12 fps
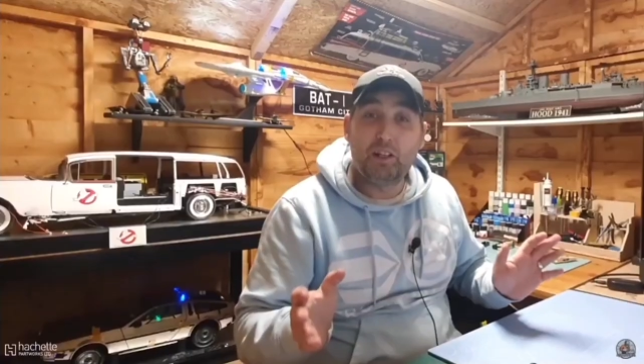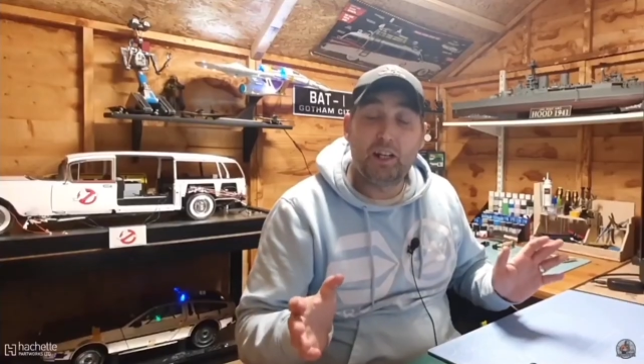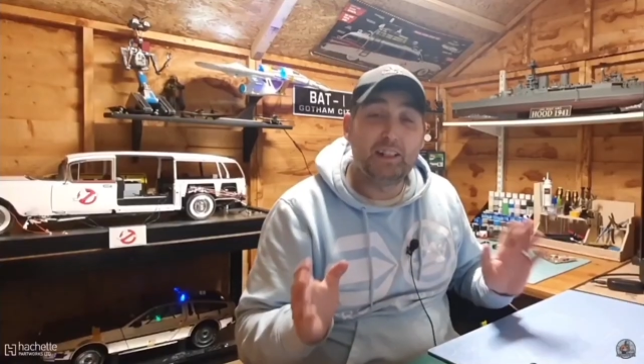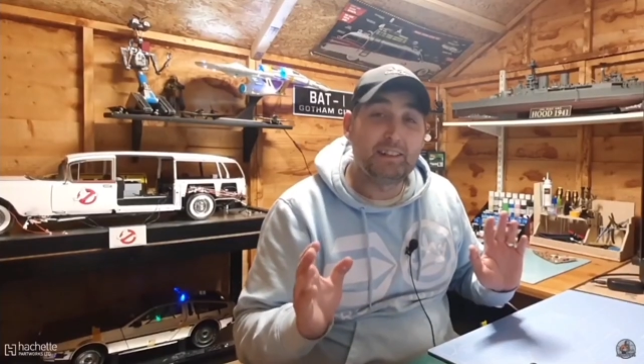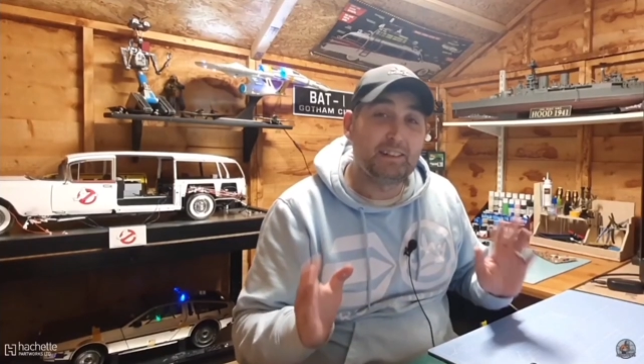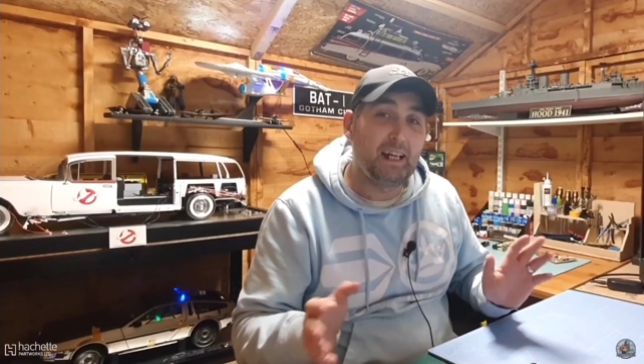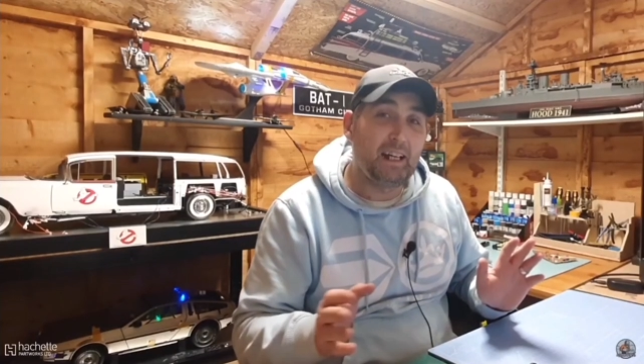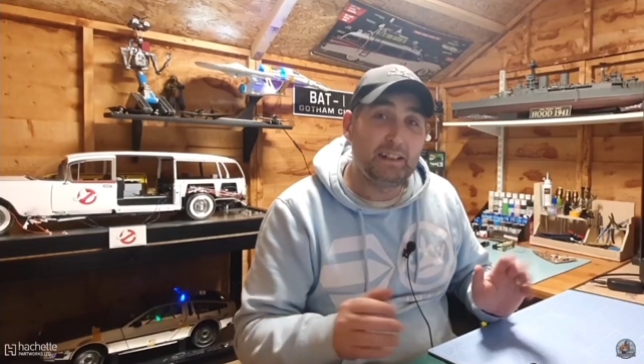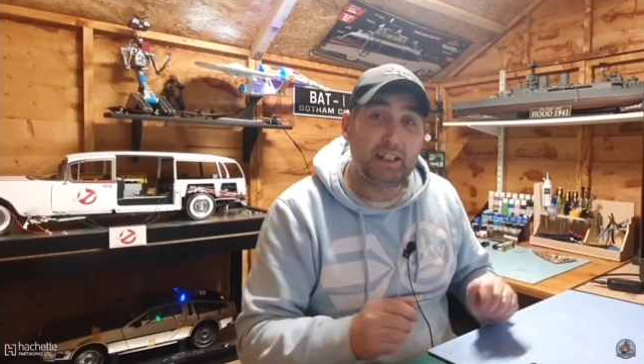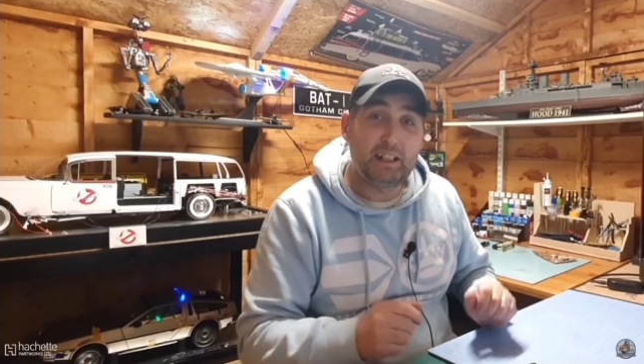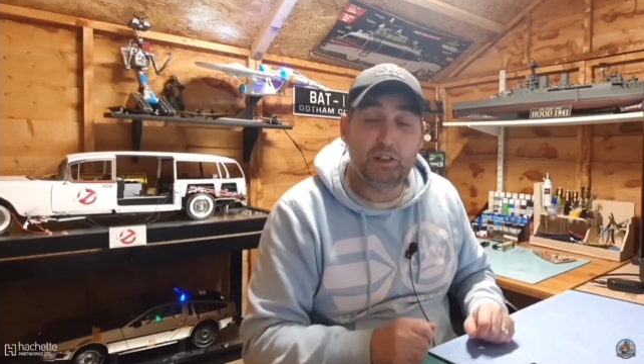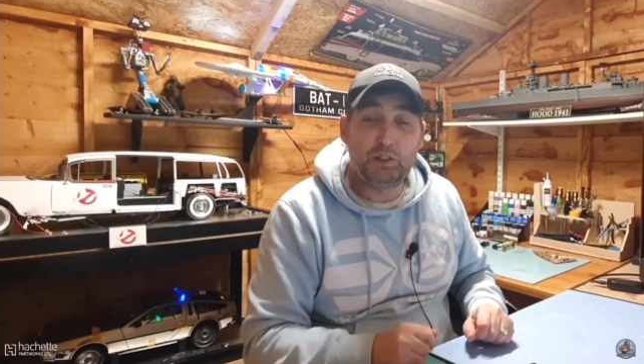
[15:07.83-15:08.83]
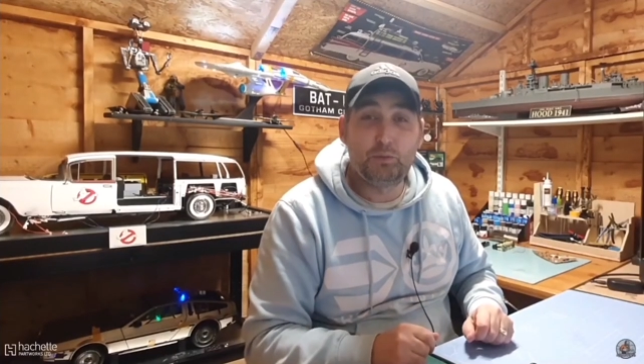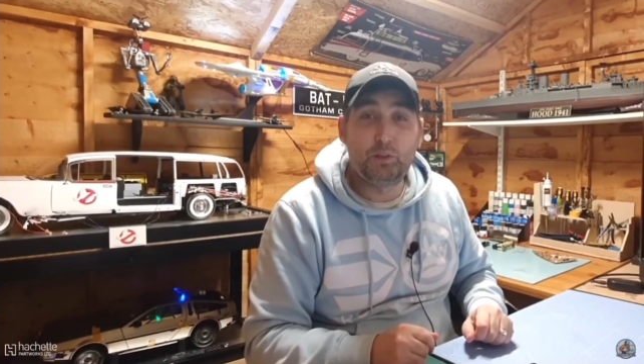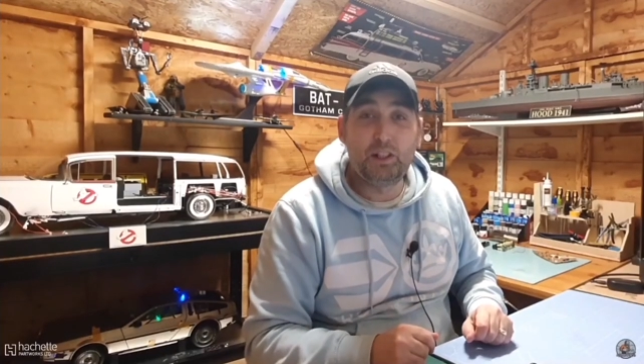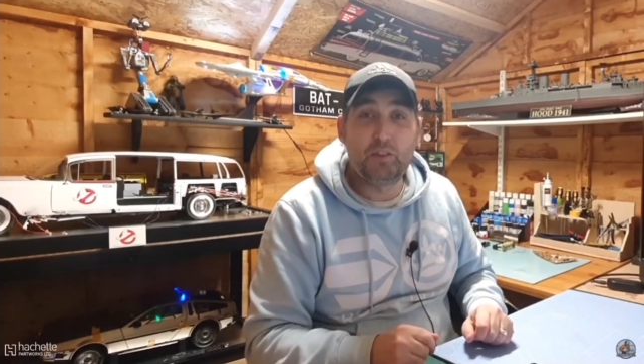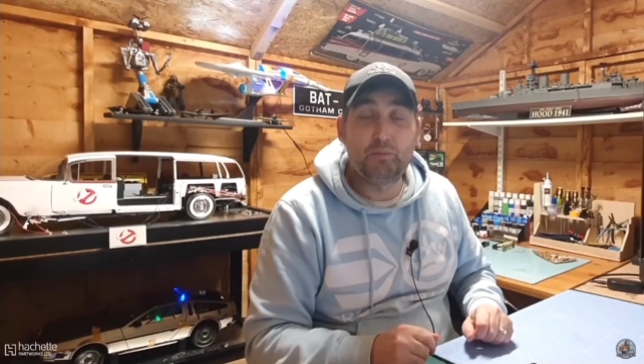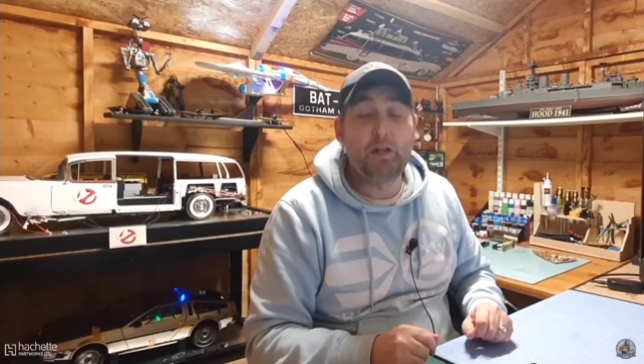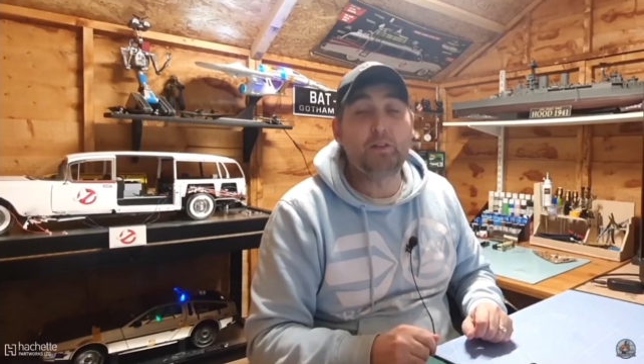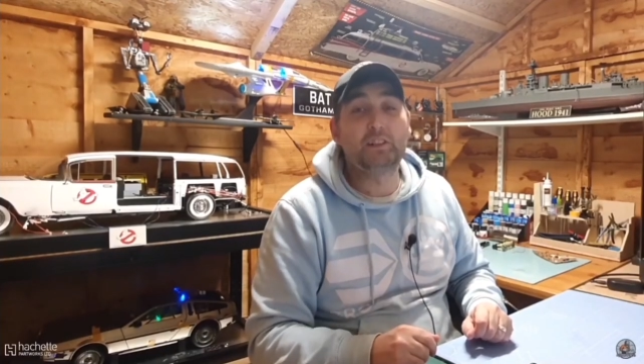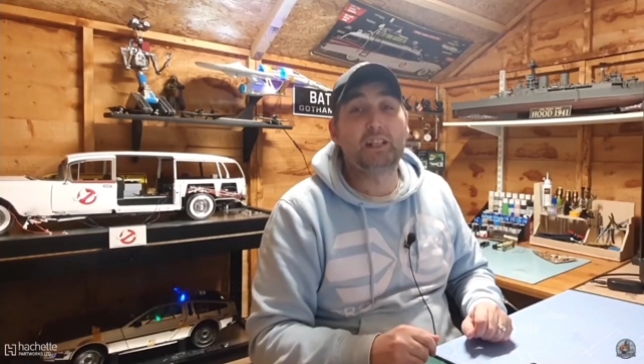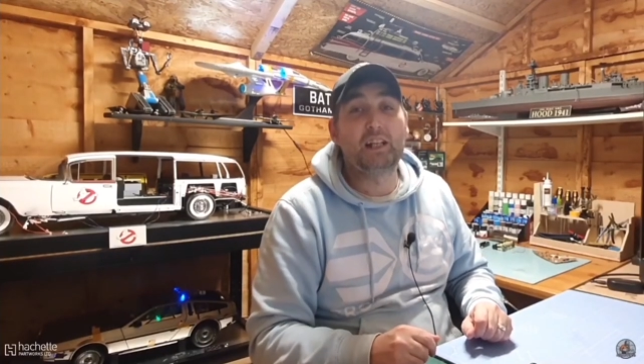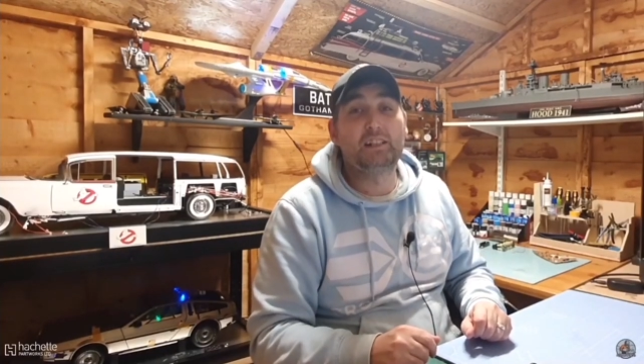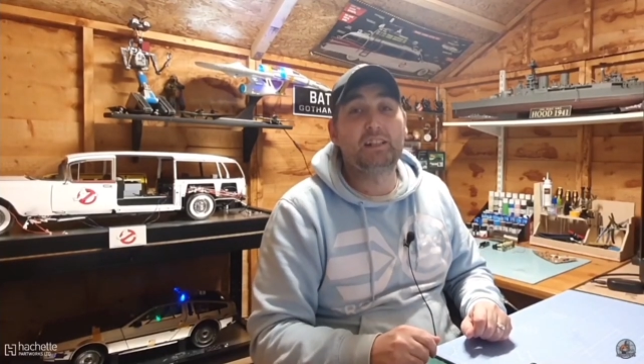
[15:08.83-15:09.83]
there you are, guys. That is issue 3 of
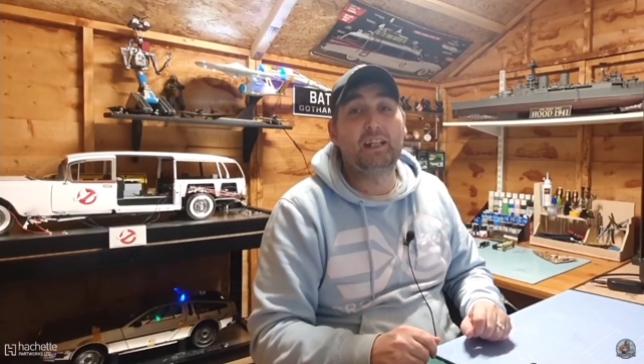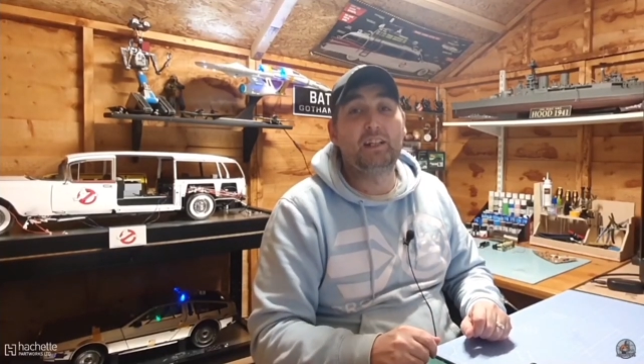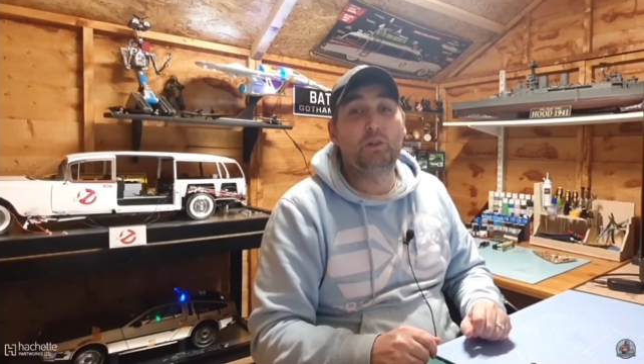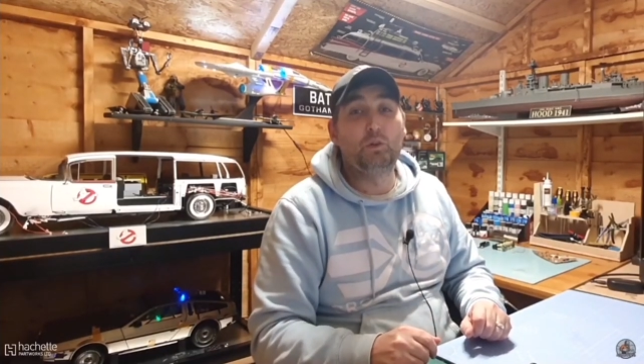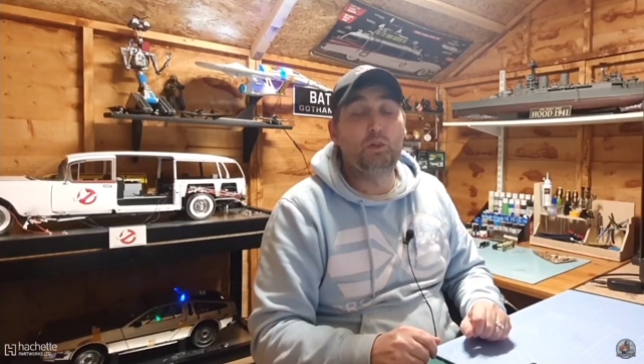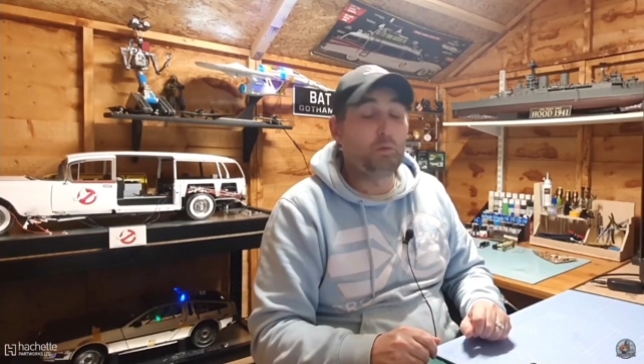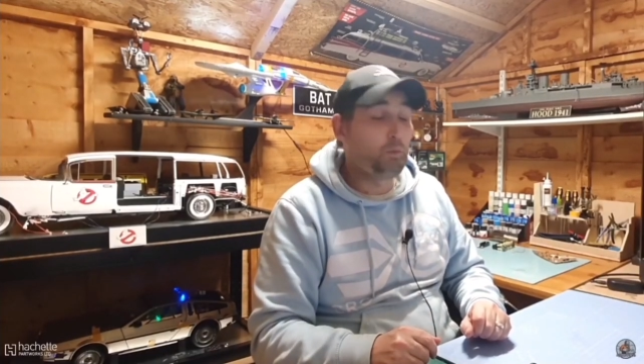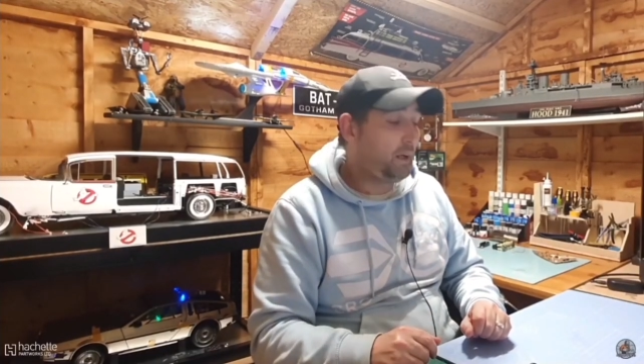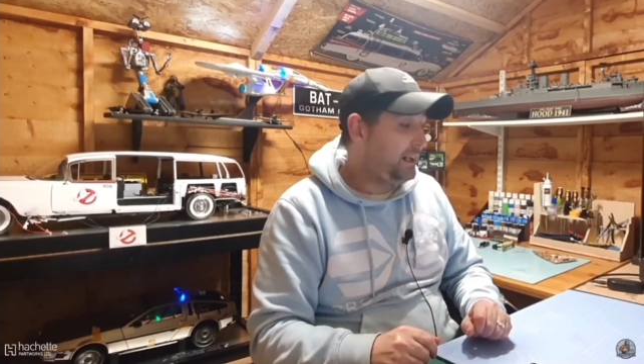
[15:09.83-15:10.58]
Build the Titanic, all